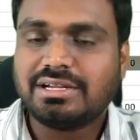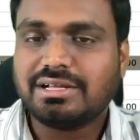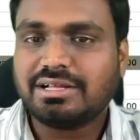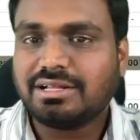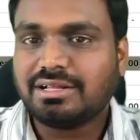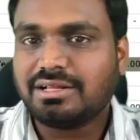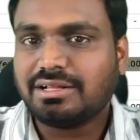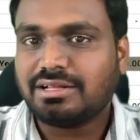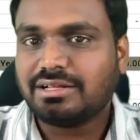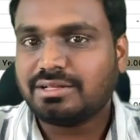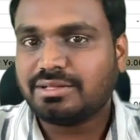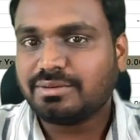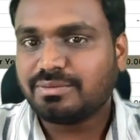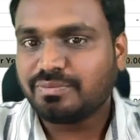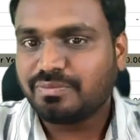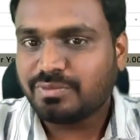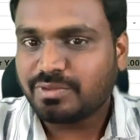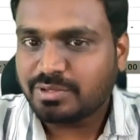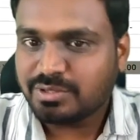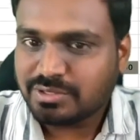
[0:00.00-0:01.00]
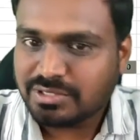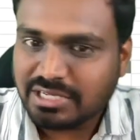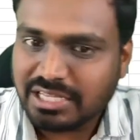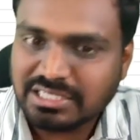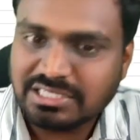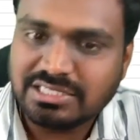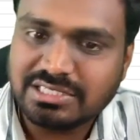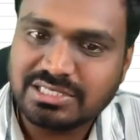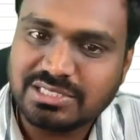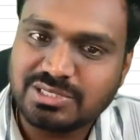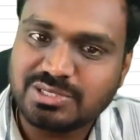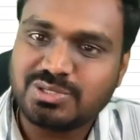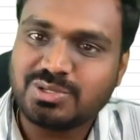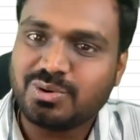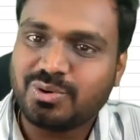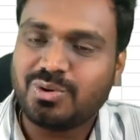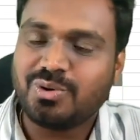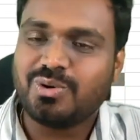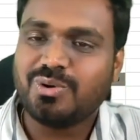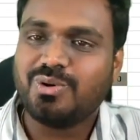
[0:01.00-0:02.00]
does
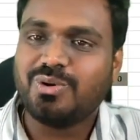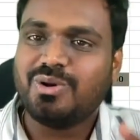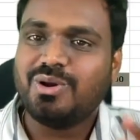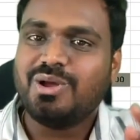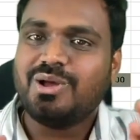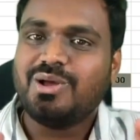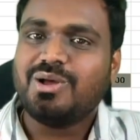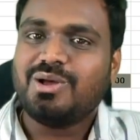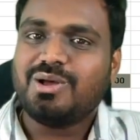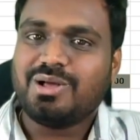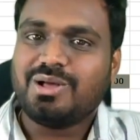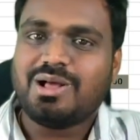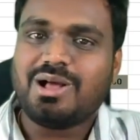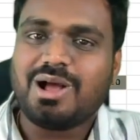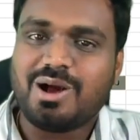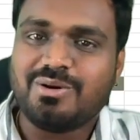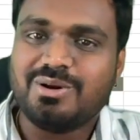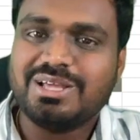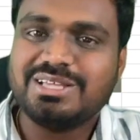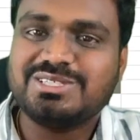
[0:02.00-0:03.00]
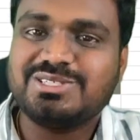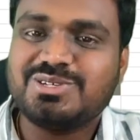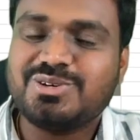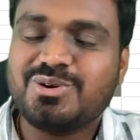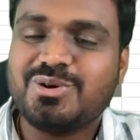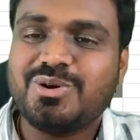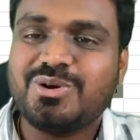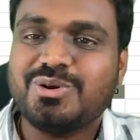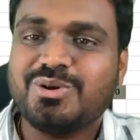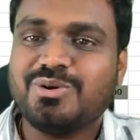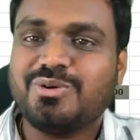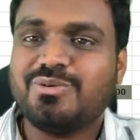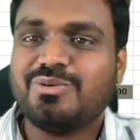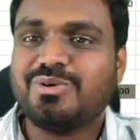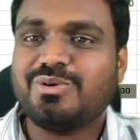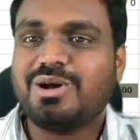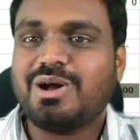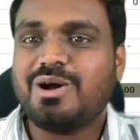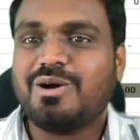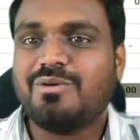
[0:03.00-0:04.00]
Zoho, how does Zoho
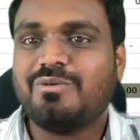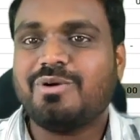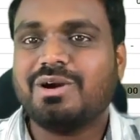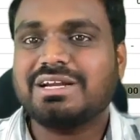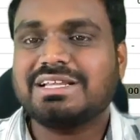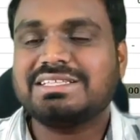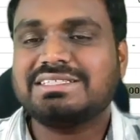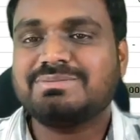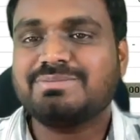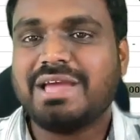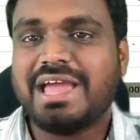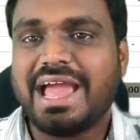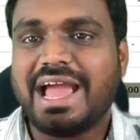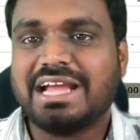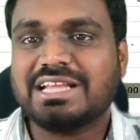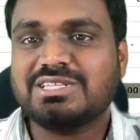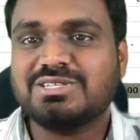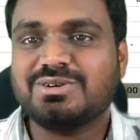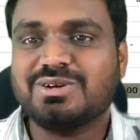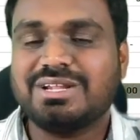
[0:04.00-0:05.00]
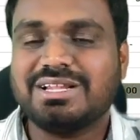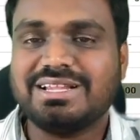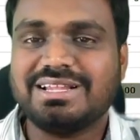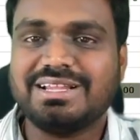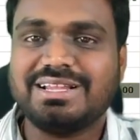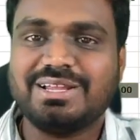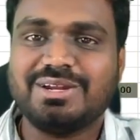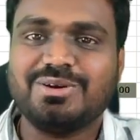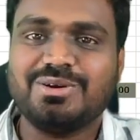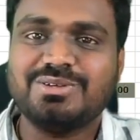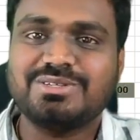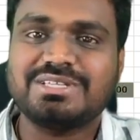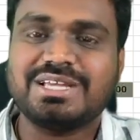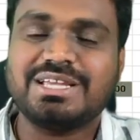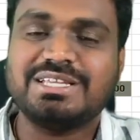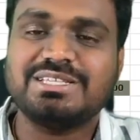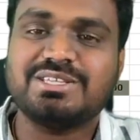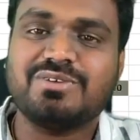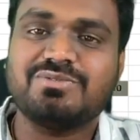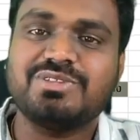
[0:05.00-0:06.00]
know what is my actual,
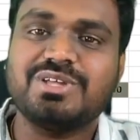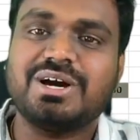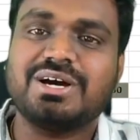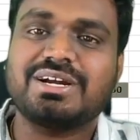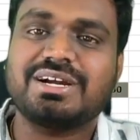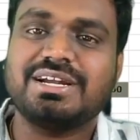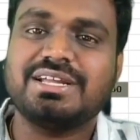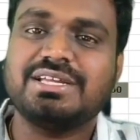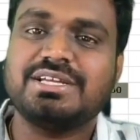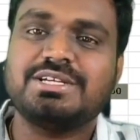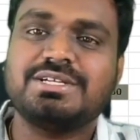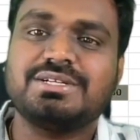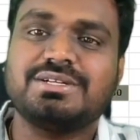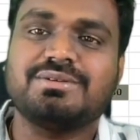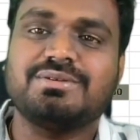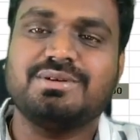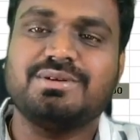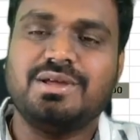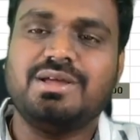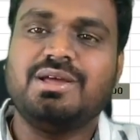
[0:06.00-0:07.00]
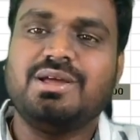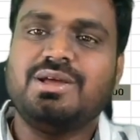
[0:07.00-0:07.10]
size of the organization?